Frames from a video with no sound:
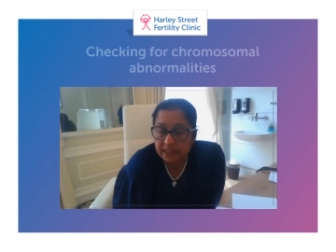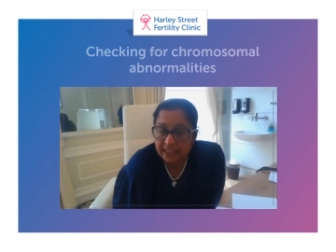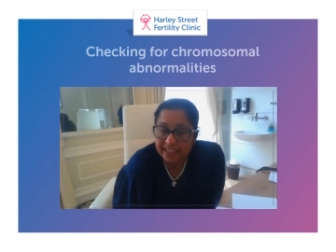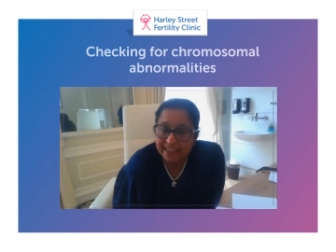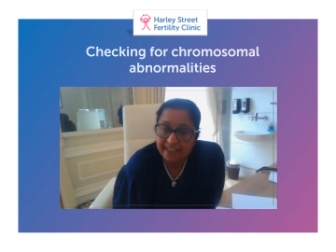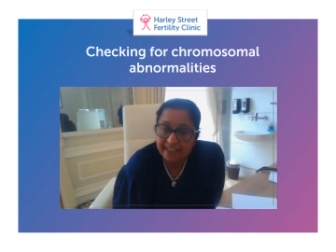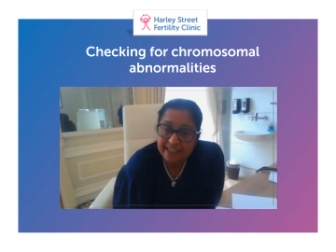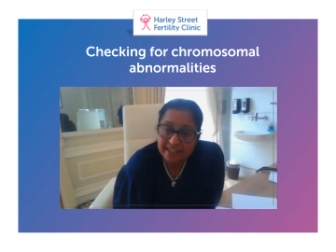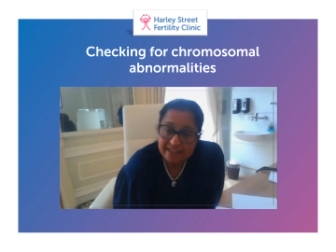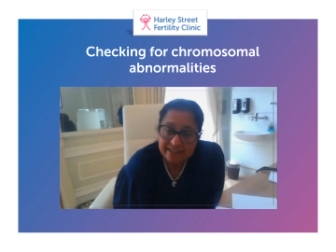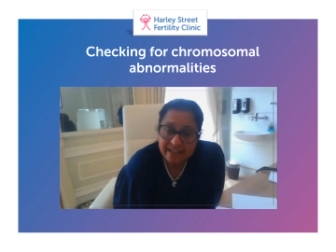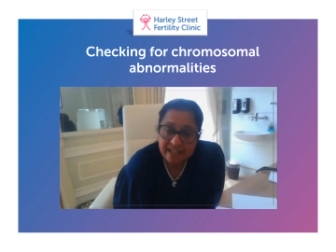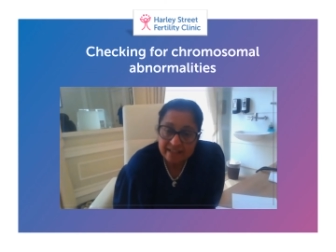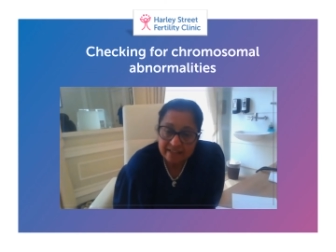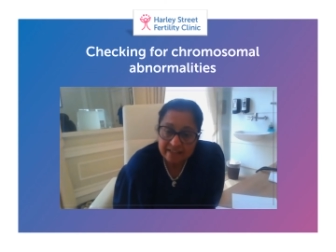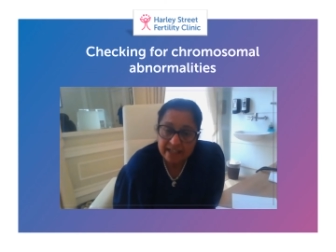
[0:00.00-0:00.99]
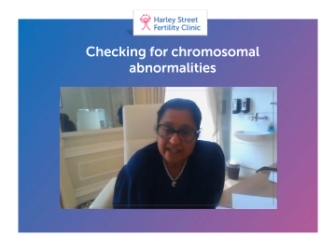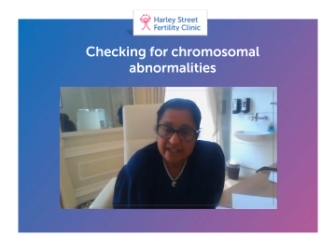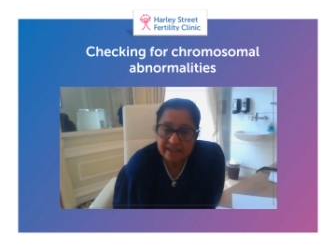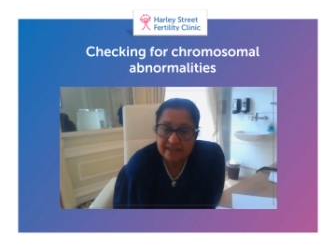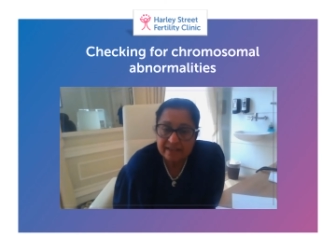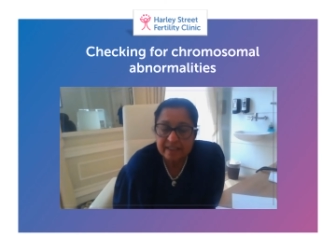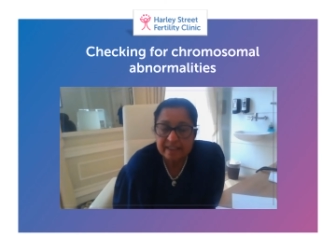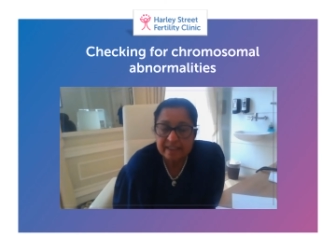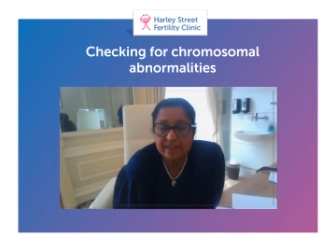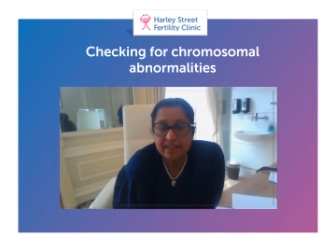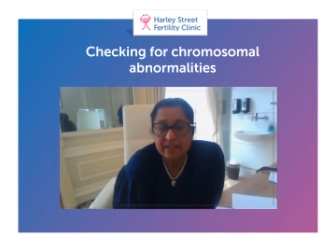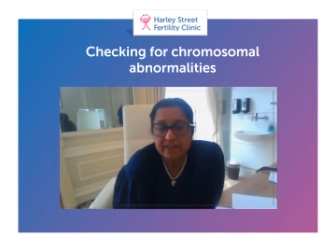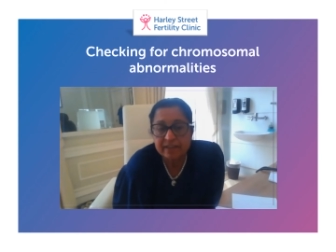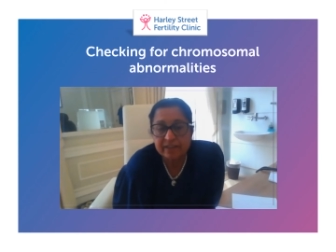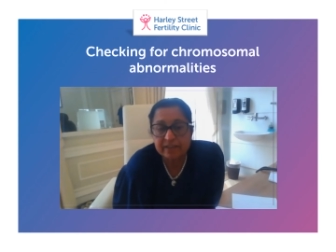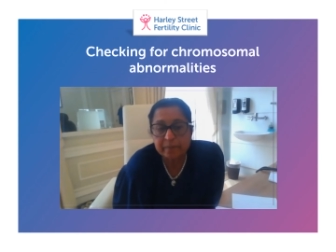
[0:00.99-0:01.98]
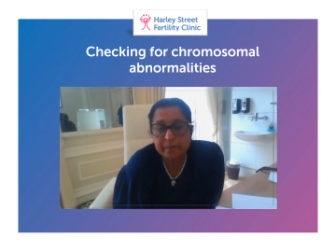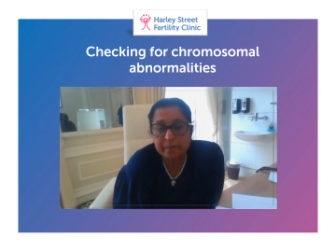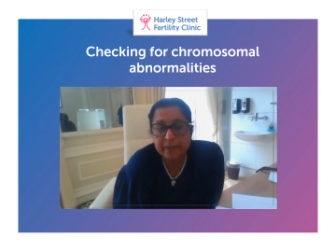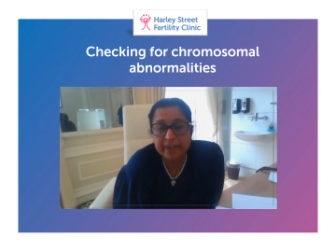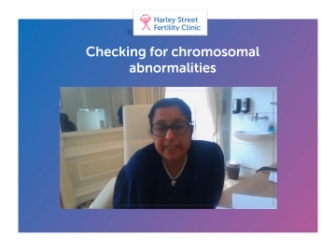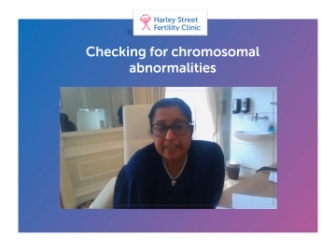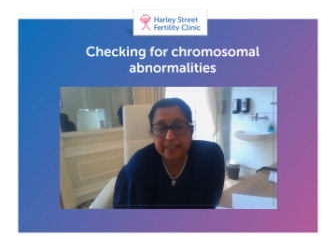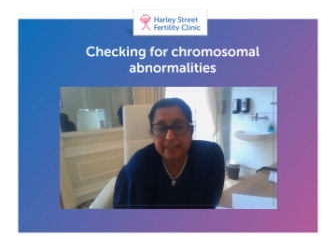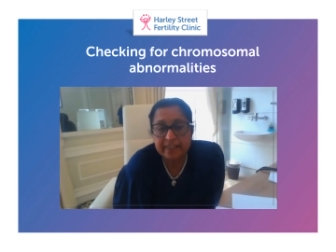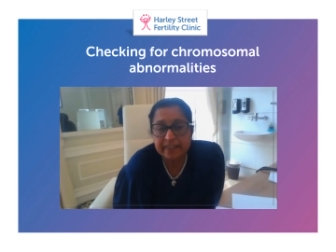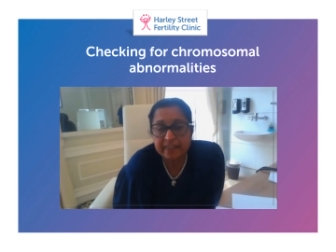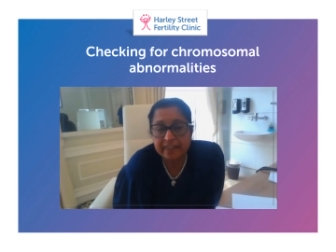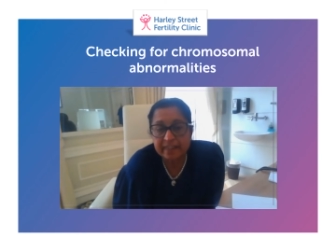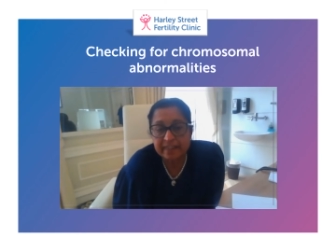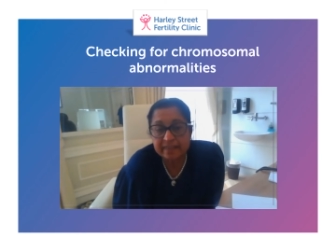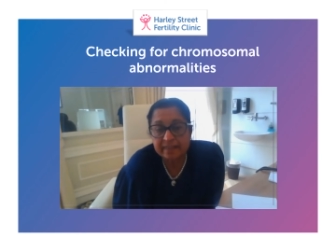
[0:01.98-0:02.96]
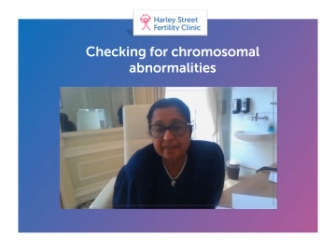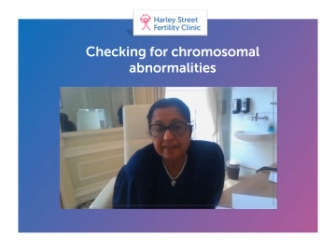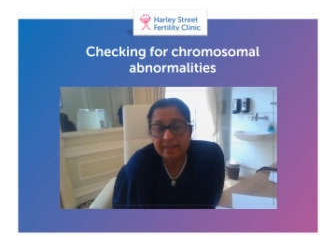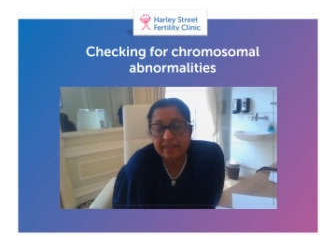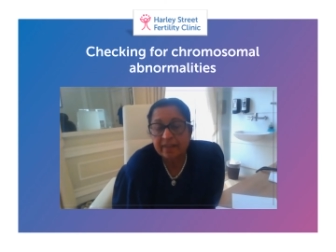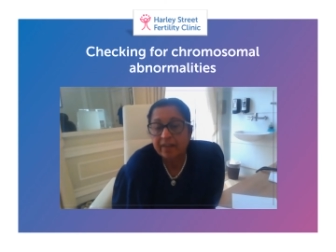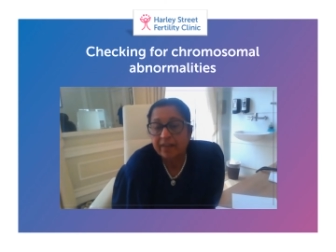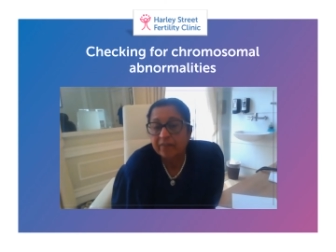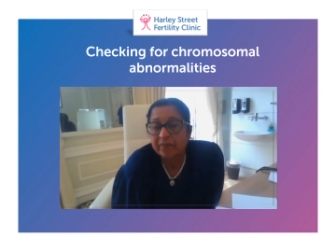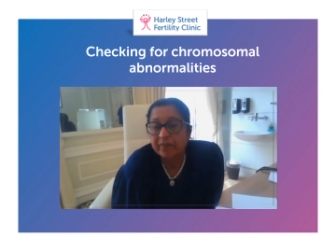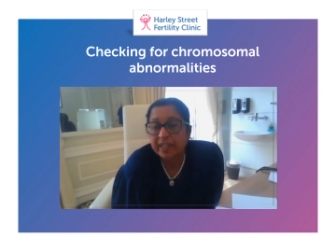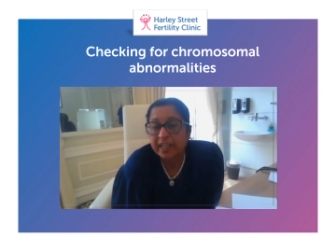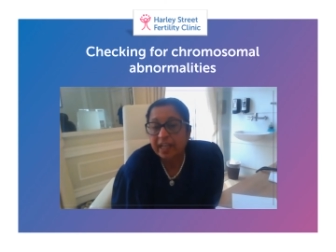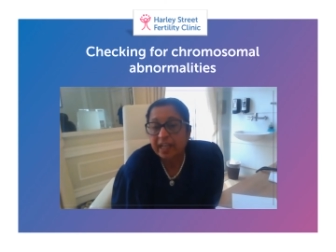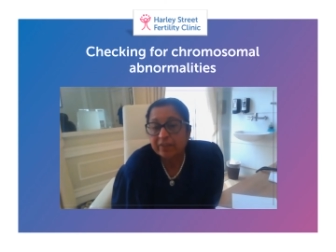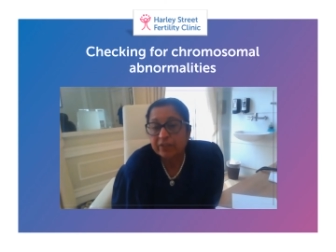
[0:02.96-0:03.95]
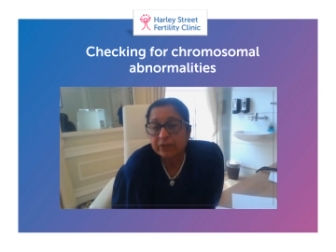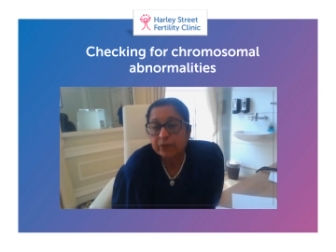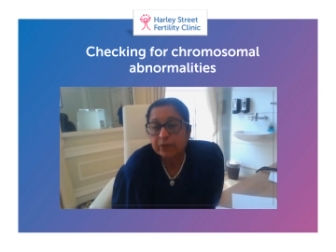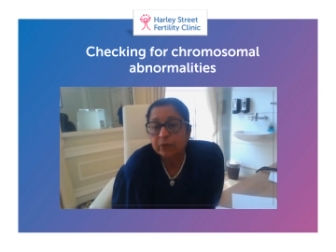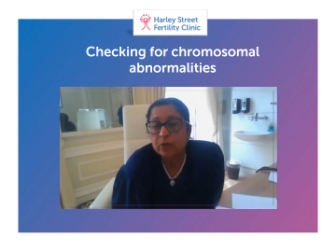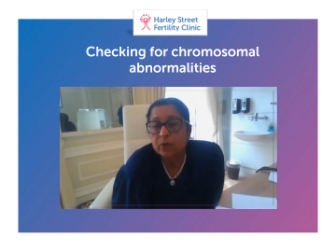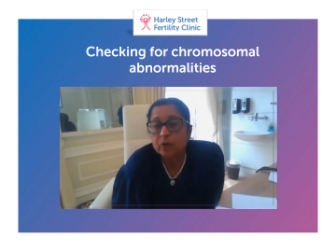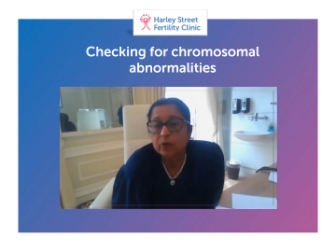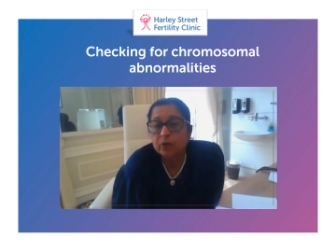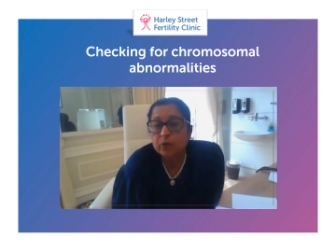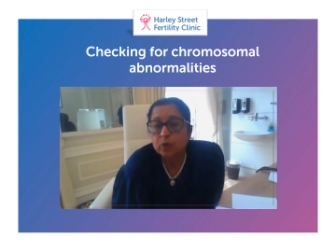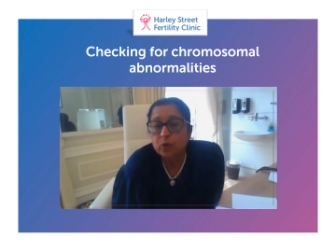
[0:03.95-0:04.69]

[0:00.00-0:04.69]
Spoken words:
In such cases, the main thing is we have to do